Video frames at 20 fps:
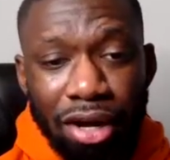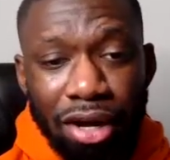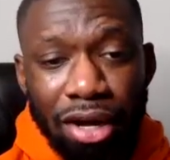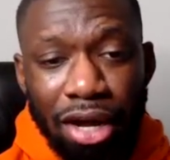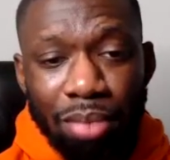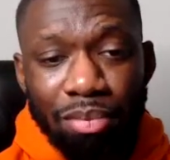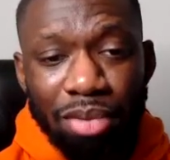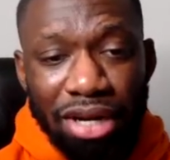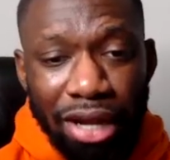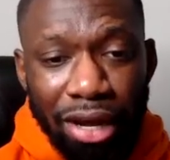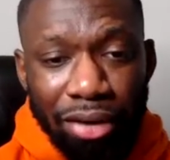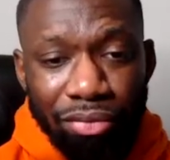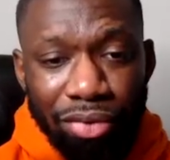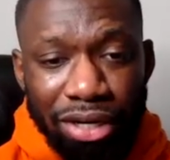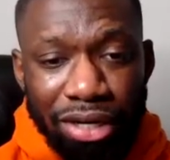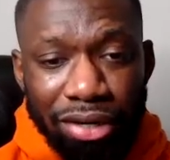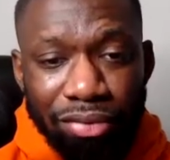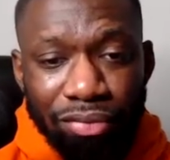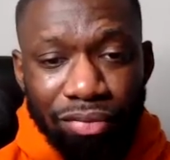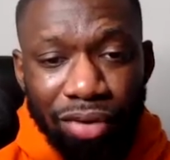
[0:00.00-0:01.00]
to come with that
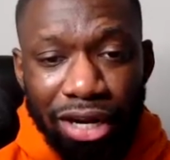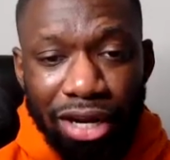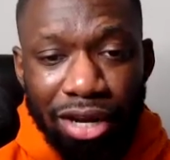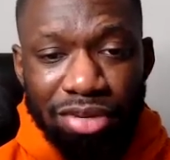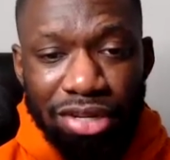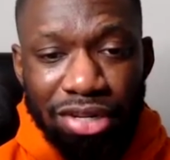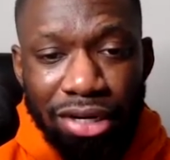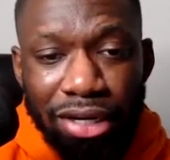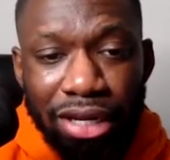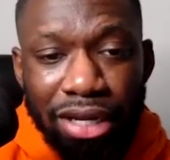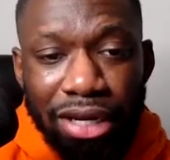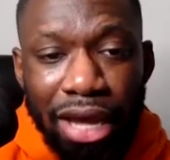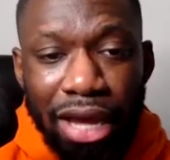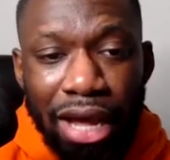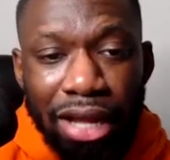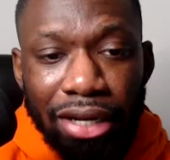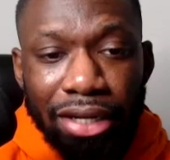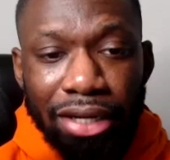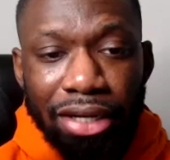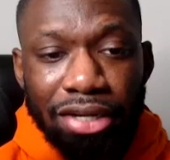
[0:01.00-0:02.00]
when it comes to
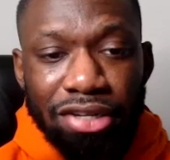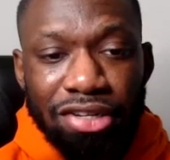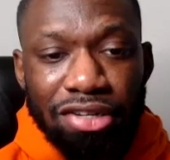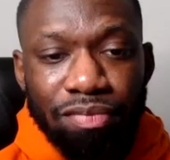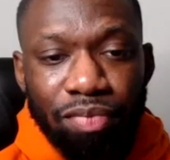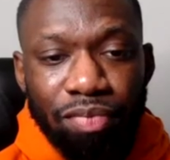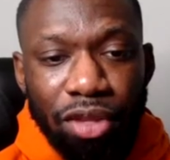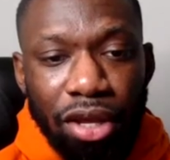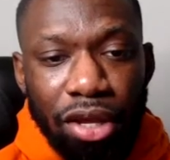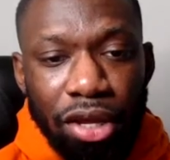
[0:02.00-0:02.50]
legalities.